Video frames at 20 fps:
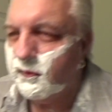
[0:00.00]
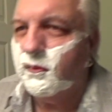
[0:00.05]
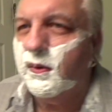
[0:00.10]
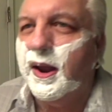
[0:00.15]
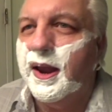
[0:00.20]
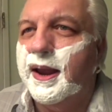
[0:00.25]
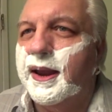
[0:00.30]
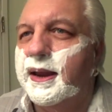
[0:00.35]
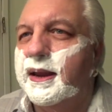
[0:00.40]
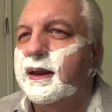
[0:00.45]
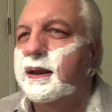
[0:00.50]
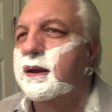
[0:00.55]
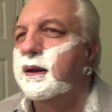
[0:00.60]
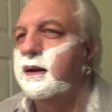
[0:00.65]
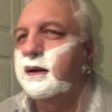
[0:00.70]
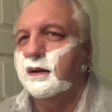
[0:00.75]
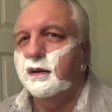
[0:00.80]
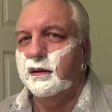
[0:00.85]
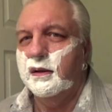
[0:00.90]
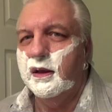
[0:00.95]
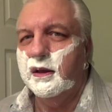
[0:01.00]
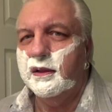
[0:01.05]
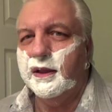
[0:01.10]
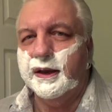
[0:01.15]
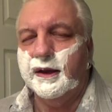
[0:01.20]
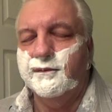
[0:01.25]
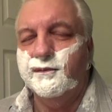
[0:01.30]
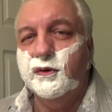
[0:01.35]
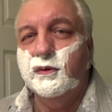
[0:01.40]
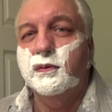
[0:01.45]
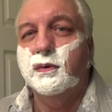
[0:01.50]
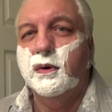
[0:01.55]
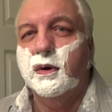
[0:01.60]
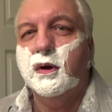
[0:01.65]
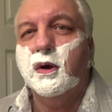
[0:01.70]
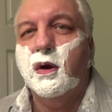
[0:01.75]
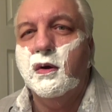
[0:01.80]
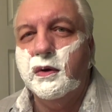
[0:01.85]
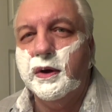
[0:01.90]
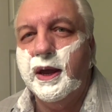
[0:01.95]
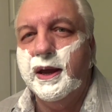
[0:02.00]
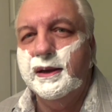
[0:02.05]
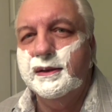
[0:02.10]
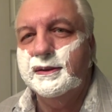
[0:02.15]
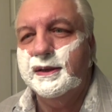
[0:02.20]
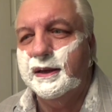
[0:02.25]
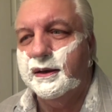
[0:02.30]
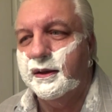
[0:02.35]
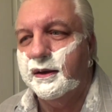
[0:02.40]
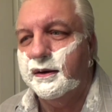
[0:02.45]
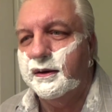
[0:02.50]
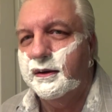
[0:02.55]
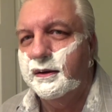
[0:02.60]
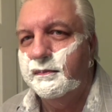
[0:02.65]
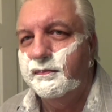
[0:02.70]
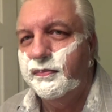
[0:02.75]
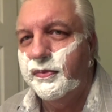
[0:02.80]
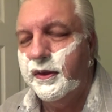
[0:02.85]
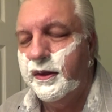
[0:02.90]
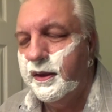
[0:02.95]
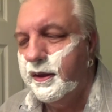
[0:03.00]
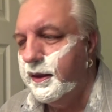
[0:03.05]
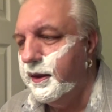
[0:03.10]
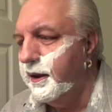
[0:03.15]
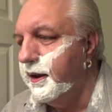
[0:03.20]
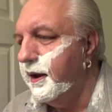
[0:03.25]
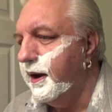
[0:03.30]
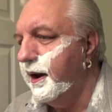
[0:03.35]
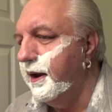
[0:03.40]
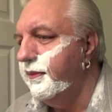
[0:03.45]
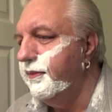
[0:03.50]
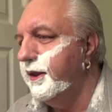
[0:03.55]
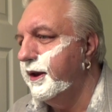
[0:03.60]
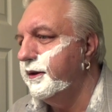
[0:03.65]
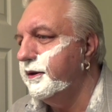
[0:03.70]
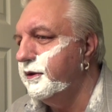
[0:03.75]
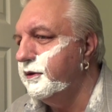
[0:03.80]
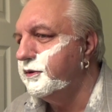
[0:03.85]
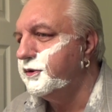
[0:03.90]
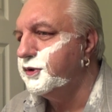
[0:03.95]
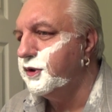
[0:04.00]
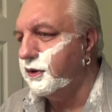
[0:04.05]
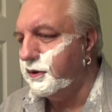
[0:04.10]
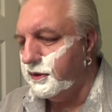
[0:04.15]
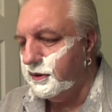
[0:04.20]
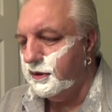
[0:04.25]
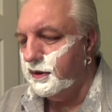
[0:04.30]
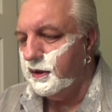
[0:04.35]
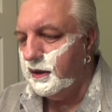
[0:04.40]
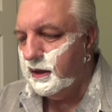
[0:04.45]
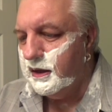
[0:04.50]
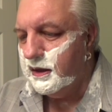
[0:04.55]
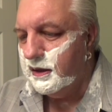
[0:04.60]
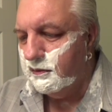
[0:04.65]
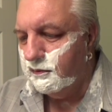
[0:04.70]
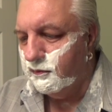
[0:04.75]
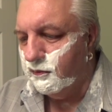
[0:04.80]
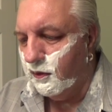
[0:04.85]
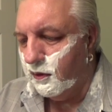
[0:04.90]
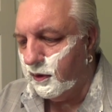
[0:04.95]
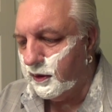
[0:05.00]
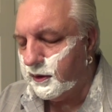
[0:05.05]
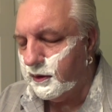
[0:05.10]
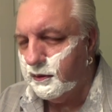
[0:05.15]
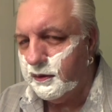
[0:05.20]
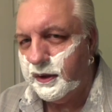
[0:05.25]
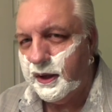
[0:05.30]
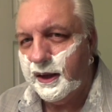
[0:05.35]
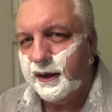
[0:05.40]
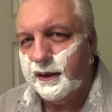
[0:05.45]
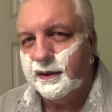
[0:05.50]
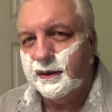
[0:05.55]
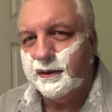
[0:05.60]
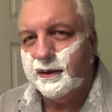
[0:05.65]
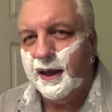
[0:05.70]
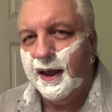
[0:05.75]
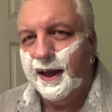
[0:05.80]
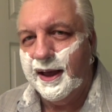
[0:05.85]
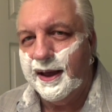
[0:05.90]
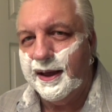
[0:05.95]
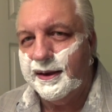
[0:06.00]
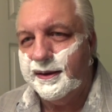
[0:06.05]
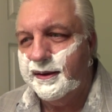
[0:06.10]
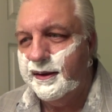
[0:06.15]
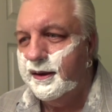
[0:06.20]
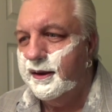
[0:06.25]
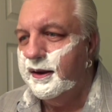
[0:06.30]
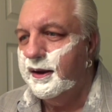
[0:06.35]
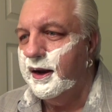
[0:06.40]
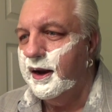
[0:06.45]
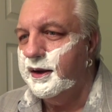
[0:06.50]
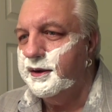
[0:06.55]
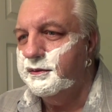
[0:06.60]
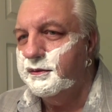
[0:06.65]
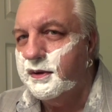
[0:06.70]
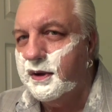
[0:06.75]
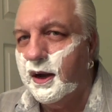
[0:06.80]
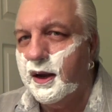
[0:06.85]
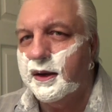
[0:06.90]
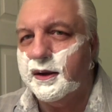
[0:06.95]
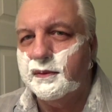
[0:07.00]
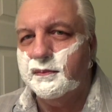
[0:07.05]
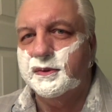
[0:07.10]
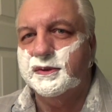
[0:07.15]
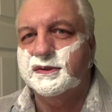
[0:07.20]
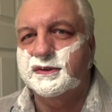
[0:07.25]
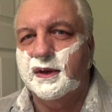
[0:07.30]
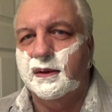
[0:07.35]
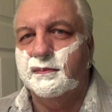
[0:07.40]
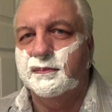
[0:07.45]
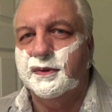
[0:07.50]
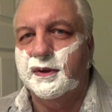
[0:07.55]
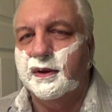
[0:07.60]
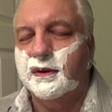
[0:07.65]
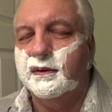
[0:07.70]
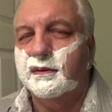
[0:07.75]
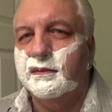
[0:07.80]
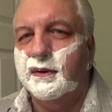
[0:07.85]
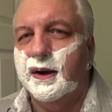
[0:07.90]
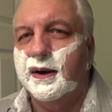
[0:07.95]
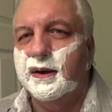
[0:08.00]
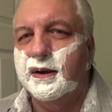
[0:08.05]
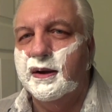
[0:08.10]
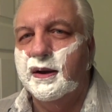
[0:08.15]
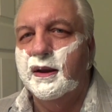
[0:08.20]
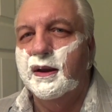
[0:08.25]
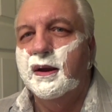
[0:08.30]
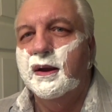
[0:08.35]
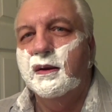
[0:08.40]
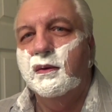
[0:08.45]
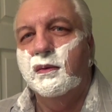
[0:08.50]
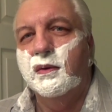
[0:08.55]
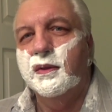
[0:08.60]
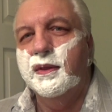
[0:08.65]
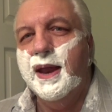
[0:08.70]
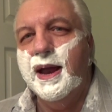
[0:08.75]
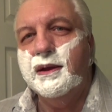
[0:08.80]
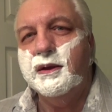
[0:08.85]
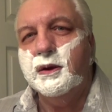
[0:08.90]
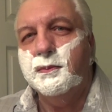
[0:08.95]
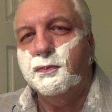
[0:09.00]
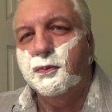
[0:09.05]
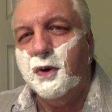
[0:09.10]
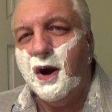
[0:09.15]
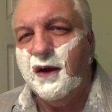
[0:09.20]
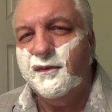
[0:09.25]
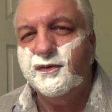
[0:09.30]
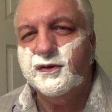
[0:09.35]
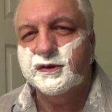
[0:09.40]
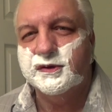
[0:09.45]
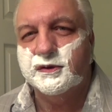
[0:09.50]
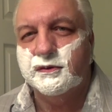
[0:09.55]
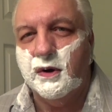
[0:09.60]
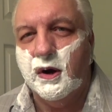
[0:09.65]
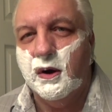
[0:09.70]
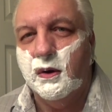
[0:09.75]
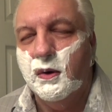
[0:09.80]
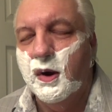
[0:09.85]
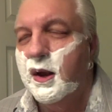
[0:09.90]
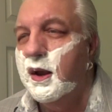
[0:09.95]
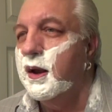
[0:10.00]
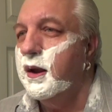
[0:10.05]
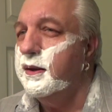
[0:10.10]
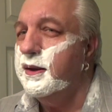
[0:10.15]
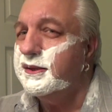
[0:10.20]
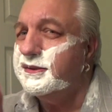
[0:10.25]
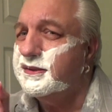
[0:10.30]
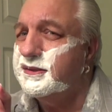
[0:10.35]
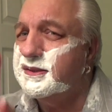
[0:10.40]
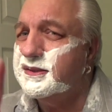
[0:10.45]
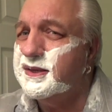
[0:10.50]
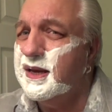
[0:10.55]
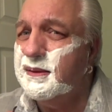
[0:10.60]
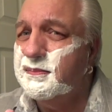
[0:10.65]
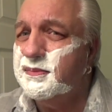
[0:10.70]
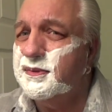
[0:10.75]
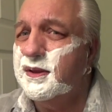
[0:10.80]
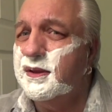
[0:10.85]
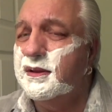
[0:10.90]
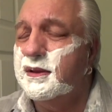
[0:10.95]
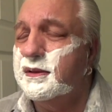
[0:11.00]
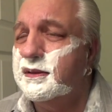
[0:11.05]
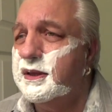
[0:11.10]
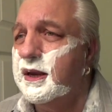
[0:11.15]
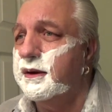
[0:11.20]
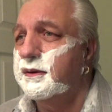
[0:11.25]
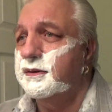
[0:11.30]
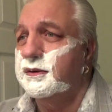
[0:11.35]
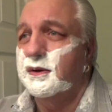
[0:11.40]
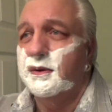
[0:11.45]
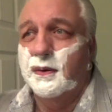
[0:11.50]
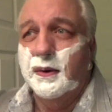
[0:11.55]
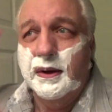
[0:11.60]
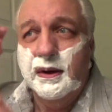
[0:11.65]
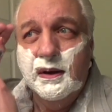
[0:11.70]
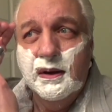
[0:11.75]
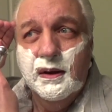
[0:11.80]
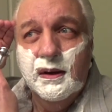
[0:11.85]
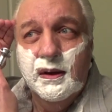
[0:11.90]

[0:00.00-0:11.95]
a way, like if you were a cocaine dealer and then you took the raw cocaine that you had and you cut it with something, right? Well, now your profits grow. And that's the same thing that they're doing.